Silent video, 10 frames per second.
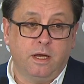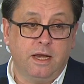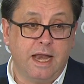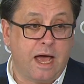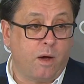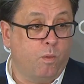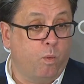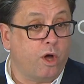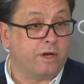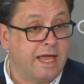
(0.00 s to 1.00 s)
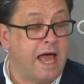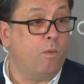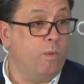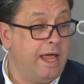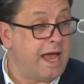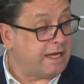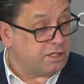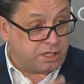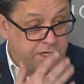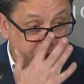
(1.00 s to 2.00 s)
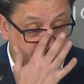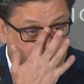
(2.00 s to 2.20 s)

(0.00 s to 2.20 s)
Now, what can we actually do?